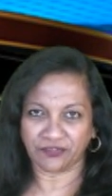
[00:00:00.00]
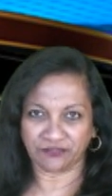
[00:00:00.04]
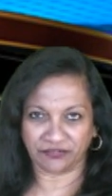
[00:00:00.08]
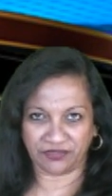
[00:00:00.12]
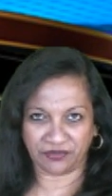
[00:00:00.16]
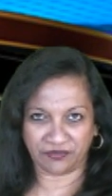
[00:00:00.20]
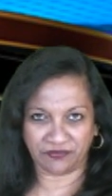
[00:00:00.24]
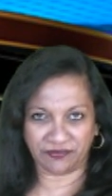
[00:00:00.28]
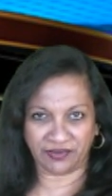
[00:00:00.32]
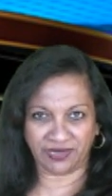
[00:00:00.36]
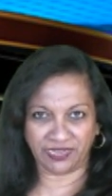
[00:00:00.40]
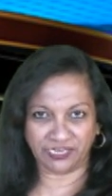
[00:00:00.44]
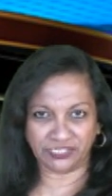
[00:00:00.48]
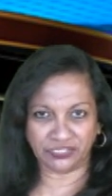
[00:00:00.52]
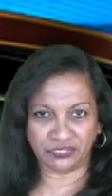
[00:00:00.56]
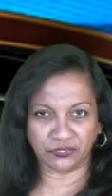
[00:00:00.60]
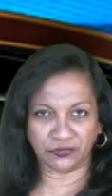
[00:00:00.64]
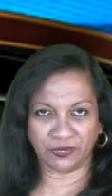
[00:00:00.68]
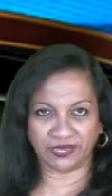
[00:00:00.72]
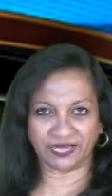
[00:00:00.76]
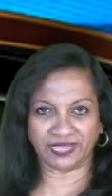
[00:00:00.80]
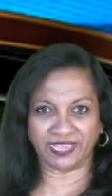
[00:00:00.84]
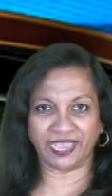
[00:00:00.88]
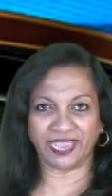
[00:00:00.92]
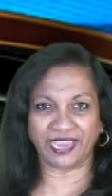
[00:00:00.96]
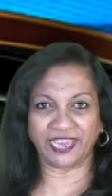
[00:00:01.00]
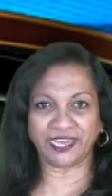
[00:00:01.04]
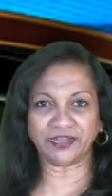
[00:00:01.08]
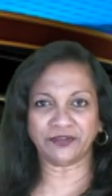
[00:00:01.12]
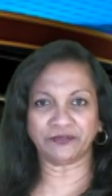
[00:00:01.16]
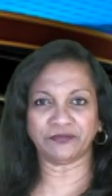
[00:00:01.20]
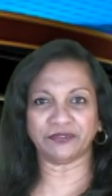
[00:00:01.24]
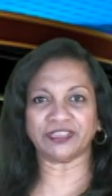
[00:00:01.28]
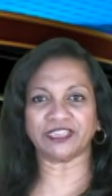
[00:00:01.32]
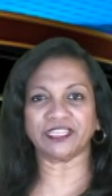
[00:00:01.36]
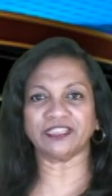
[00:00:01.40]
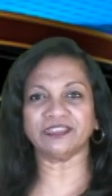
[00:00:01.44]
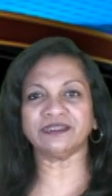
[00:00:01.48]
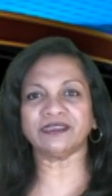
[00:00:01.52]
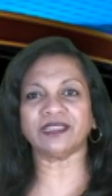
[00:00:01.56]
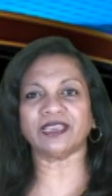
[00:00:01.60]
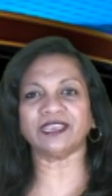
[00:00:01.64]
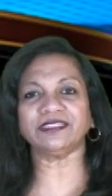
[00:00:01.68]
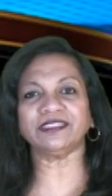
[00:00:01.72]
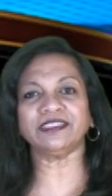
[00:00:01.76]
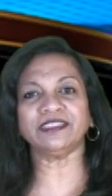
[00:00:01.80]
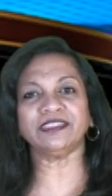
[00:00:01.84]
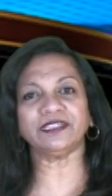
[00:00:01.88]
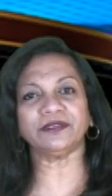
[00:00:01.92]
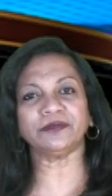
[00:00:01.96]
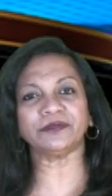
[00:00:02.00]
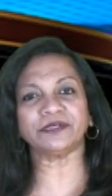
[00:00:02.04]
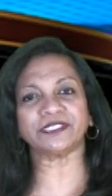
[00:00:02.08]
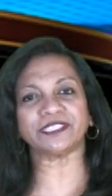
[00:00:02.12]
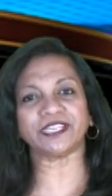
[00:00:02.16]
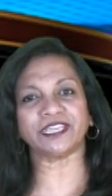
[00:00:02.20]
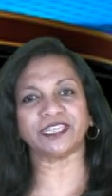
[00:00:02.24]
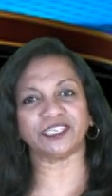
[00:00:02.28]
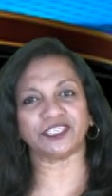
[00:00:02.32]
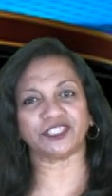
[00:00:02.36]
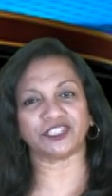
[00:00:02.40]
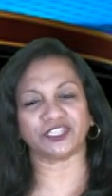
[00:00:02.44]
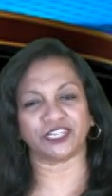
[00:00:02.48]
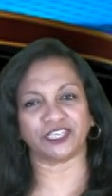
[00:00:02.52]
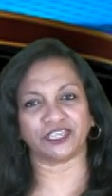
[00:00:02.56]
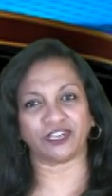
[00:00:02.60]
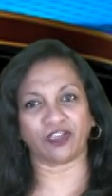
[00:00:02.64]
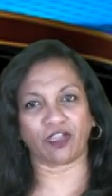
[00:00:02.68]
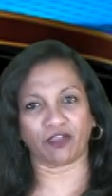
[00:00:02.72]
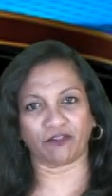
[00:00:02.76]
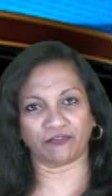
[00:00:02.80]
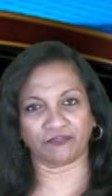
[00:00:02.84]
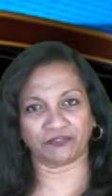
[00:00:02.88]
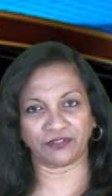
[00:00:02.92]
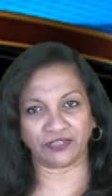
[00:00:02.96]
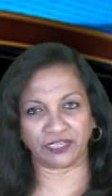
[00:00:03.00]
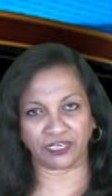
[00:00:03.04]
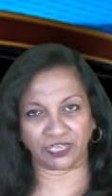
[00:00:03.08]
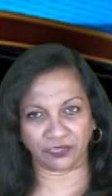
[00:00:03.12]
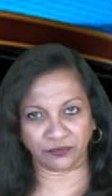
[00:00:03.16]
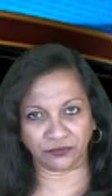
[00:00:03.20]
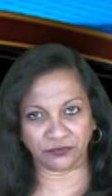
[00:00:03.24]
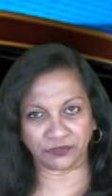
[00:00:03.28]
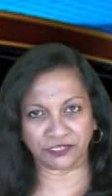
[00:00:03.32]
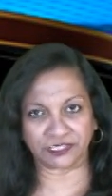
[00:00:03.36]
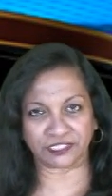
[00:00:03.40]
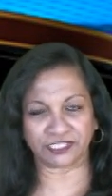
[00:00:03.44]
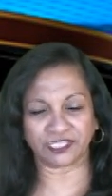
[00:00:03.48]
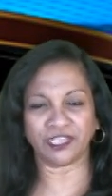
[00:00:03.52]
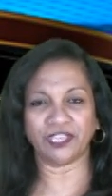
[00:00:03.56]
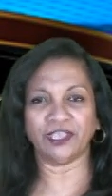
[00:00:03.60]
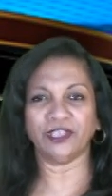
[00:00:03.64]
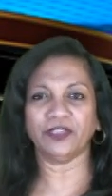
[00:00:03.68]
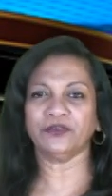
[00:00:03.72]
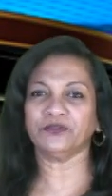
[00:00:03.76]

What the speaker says: We meet you again with another news edition of News,